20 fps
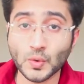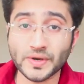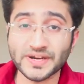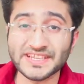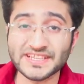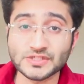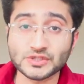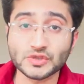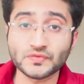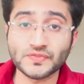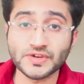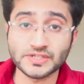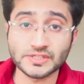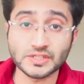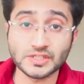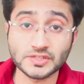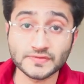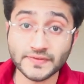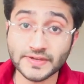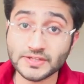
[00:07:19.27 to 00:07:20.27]
lower
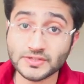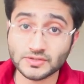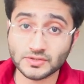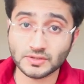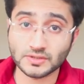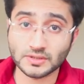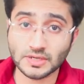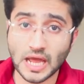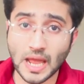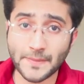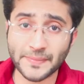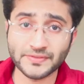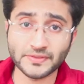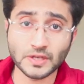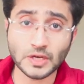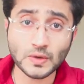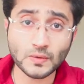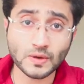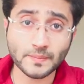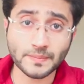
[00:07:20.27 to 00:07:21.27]
esophageal sphincter, I
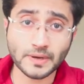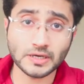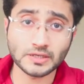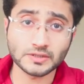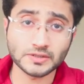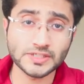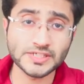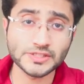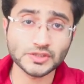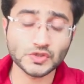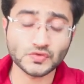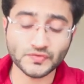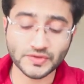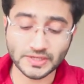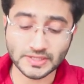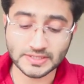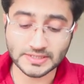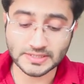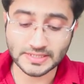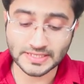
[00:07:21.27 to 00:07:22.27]
mean the lower part of the
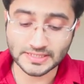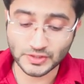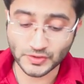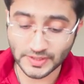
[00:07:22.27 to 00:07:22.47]
esophagus.